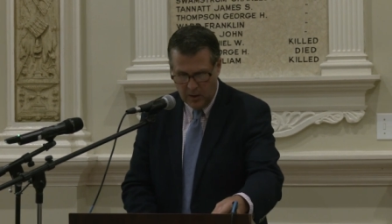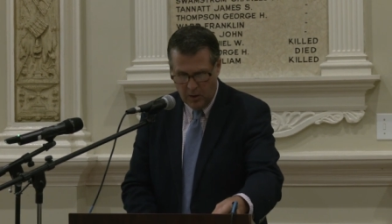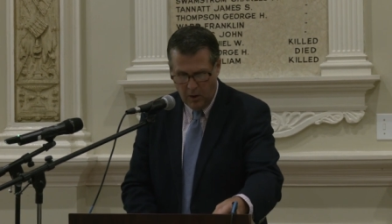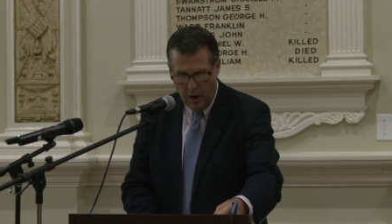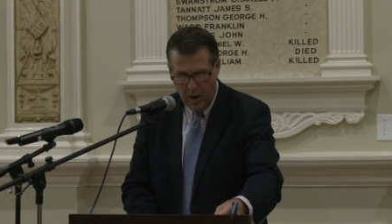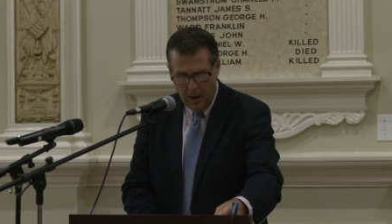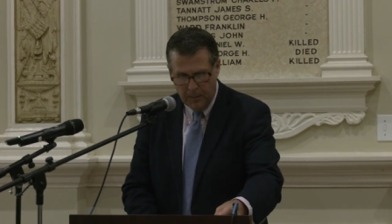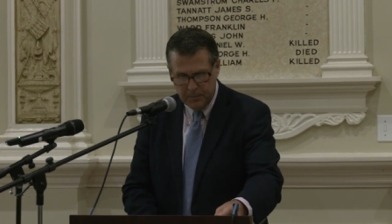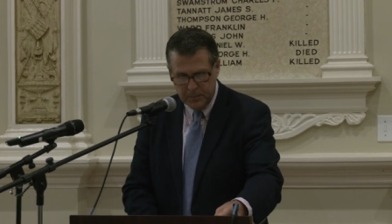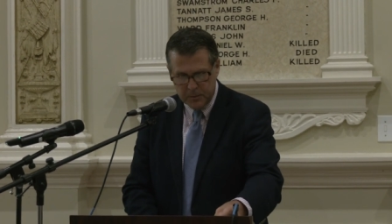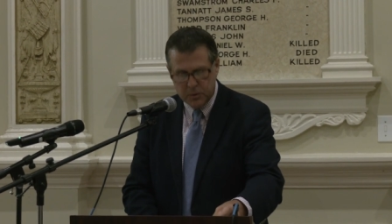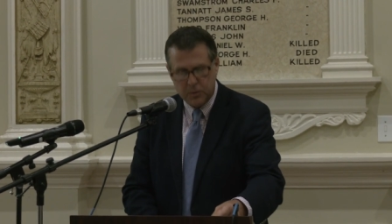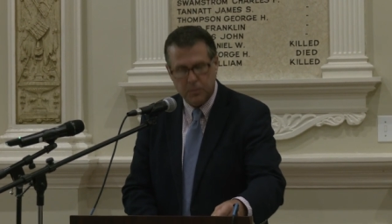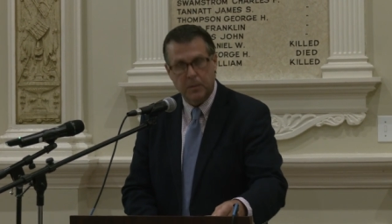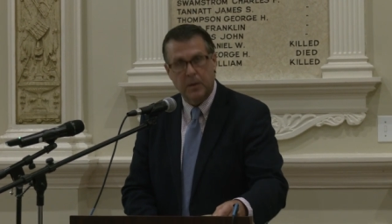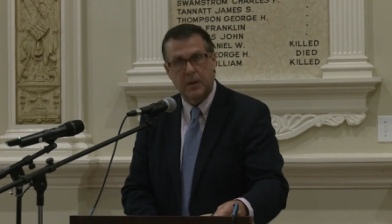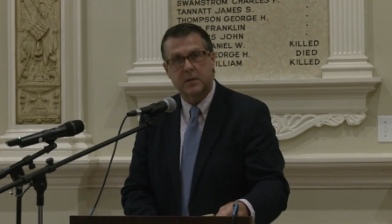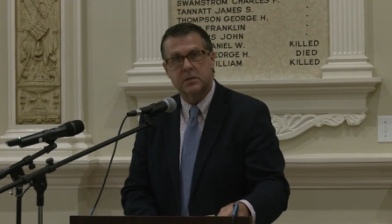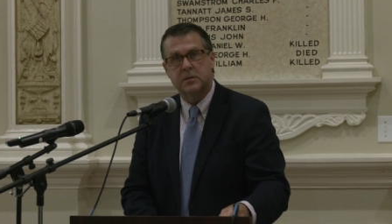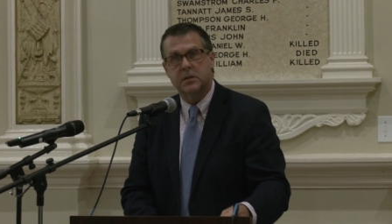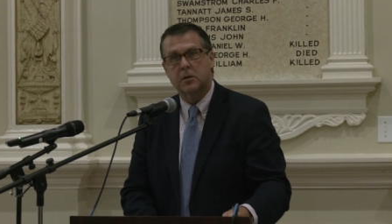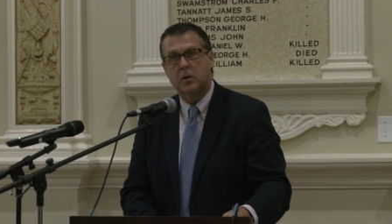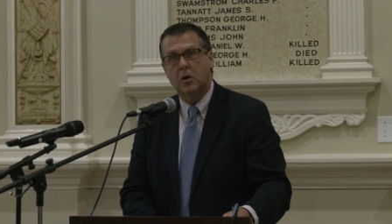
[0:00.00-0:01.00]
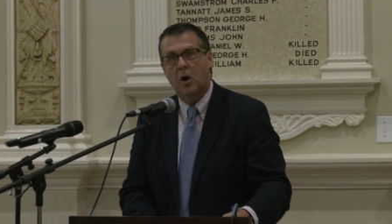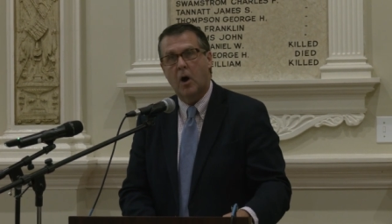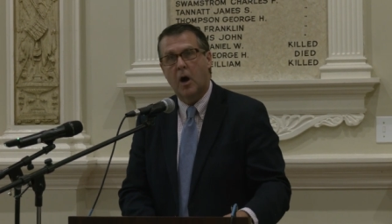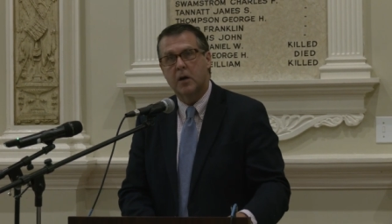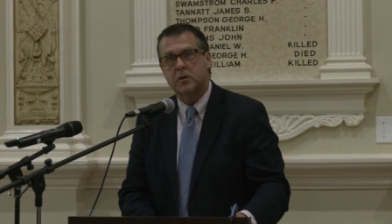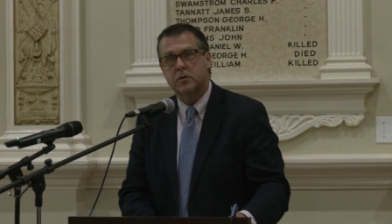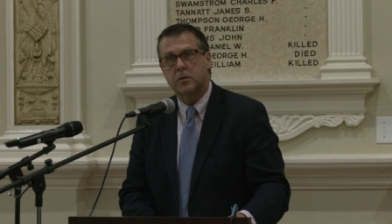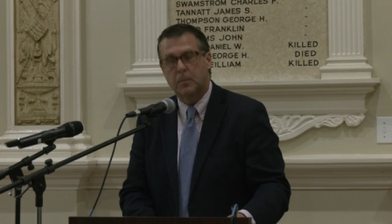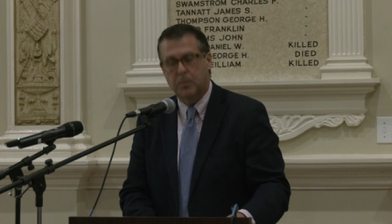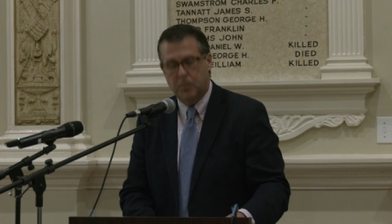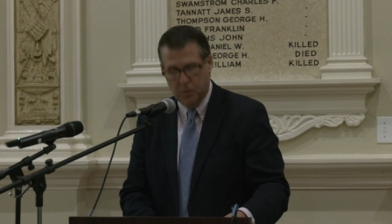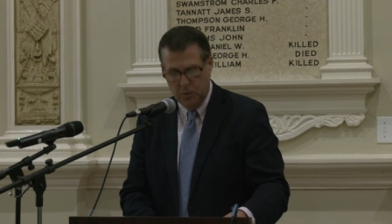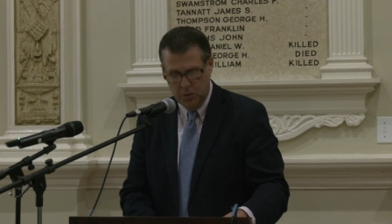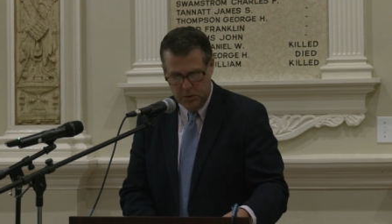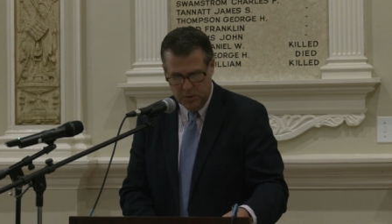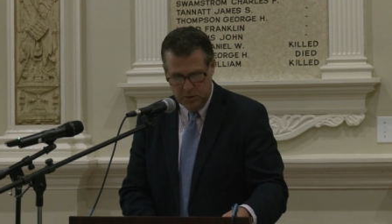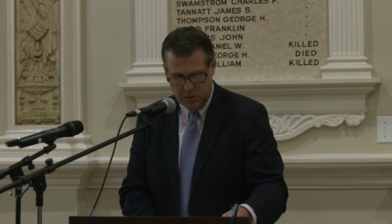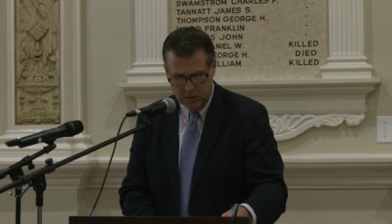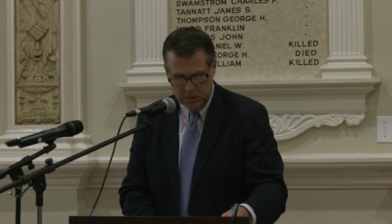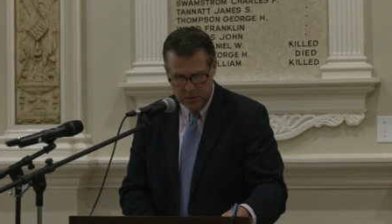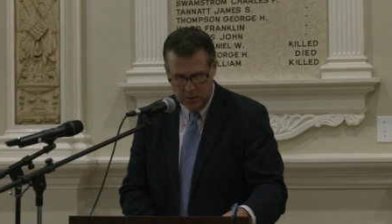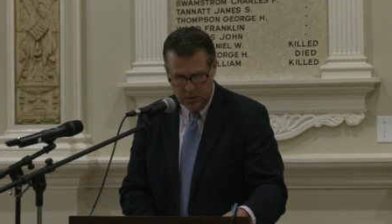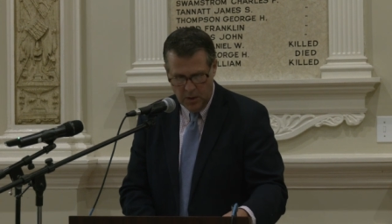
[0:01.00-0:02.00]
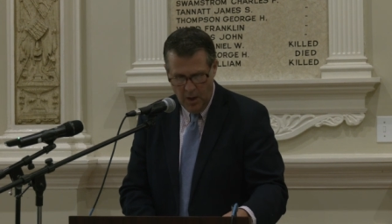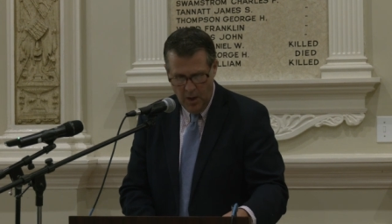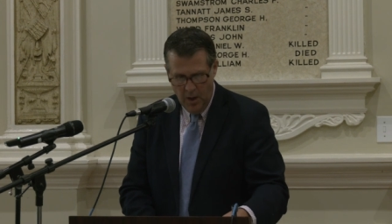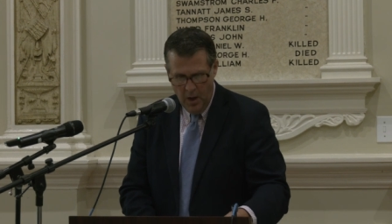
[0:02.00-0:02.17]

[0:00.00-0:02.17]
accomplishments and contributions